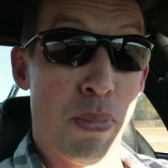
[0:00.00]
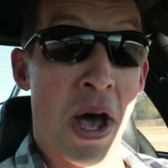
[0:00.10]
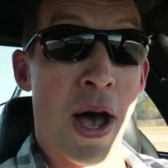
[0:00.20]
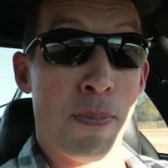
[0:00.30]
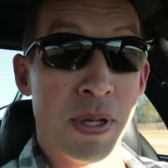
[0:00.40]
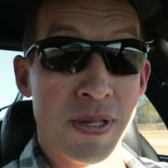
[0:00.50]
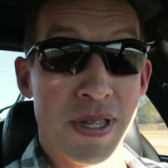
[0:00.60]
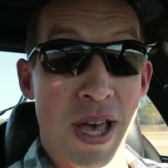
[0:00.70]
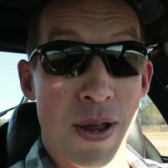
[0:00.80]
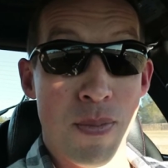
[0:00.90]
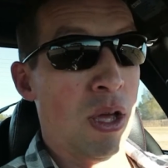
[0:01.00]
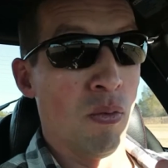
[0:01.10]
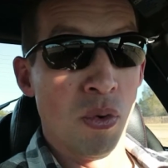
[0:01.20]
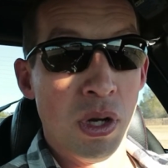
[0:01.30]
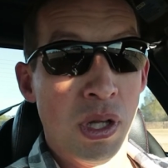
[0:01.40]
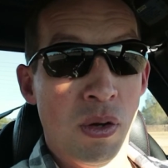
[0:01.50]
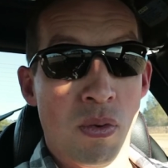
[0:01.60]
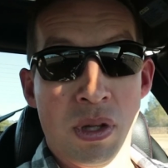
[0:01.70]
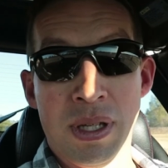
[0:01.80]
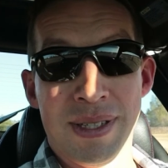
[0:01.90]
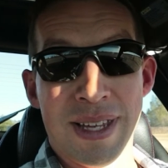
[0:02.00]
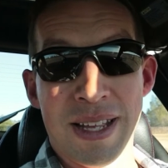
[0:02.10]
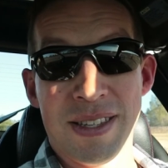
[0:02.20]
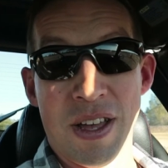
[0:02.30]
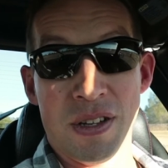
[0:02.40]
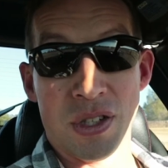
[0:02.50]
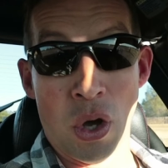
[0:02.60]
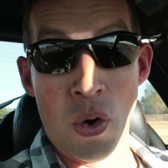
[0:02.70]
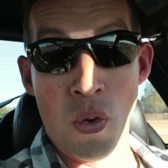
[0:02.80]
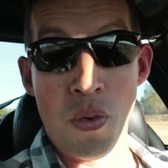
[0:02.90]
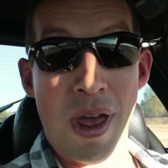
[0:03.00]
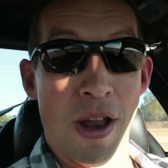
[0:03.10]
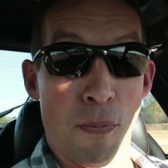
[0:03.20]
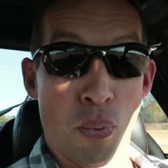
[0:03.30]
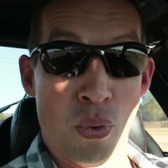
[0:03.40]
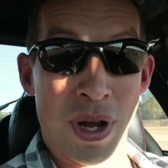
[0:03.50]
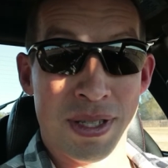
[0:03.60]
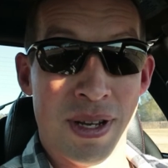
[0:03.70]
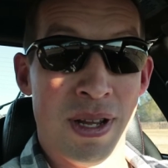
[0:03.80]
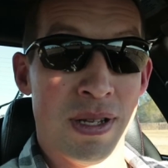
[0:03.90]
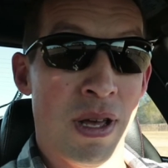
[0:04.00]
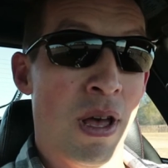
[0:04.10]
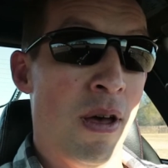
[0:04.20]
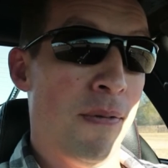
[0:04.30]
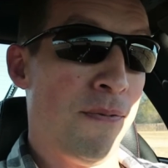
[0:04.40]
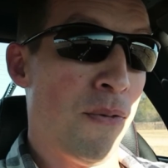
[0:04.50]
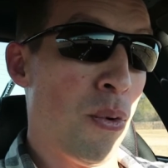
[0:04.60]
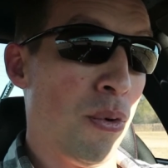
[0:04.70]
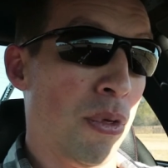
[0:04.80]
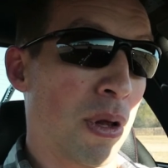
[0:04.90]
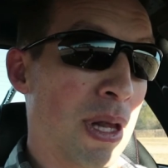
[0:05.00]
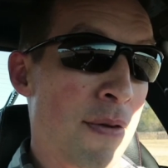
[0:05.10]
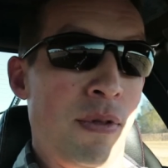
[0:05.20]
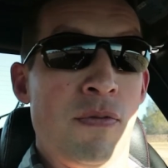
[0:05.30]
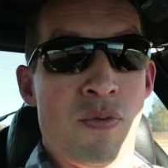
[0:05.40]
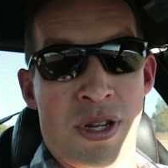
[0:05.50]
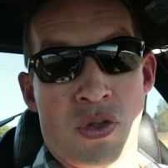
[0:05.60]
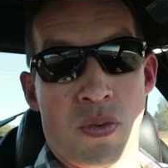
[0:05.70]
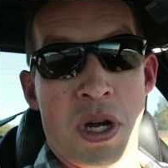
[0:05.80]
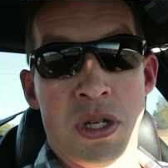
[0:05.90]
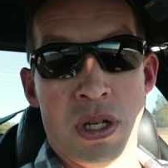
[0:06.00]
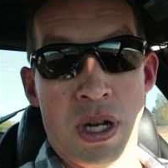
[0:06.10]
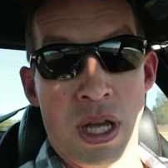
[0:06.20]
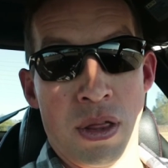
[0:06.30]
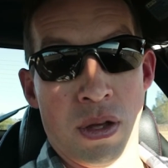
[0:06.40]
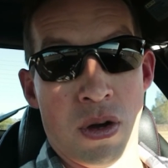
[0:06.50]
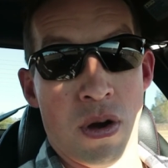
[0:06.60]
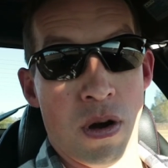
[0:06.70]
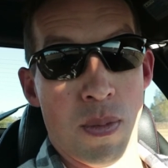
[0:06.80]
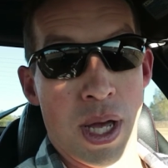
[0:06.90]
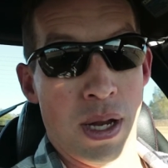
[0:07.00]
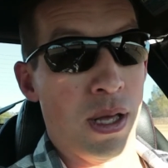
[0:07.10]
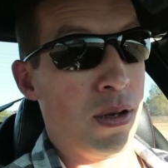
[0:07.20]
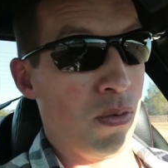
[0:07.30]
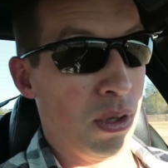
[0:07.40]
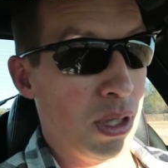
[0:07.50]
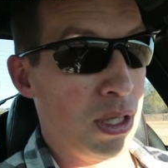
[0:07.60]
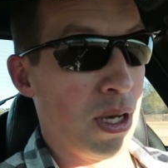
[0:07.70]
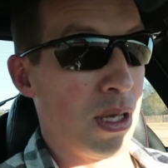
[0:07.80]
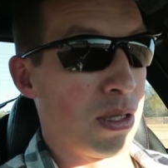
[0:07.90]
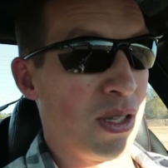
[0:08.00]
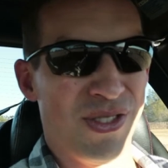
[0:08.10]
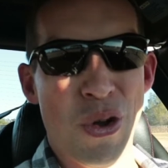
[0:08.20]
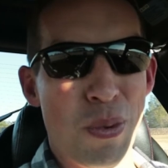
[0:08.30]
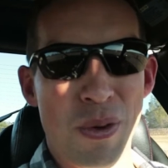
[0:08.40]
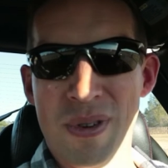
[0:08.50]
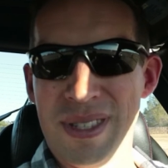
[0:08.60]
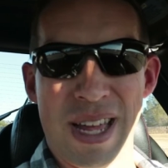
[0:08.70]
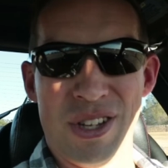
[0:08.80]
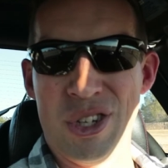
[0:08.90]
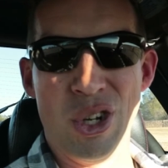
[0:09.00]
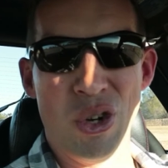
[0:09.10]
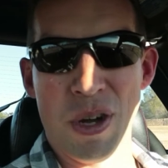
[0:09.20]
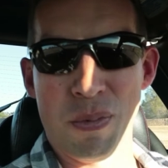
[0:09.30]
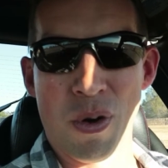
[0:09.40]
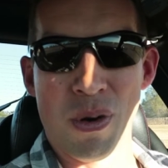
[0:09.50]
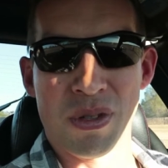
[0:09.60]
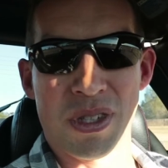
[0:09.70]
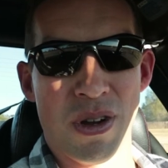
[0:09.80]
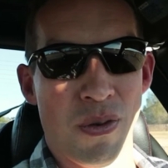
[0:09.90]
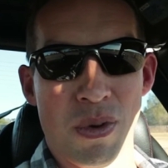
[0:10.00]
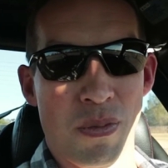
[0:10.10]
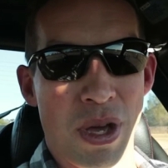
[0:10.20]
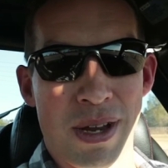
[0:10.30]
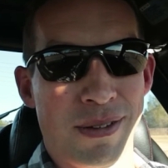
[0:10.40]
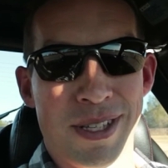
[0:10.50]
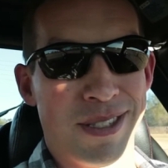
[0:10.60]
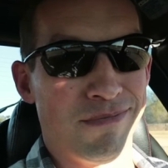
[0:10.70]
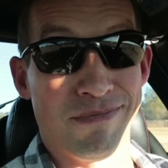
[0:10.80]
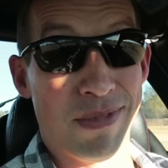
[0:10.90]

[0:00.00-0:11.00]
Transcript: pop inside. It really, really sets a tone and a precedent for the level of restoration in the car, man. It really does, because nobody wants that chewed up, gross steering wheel, man, because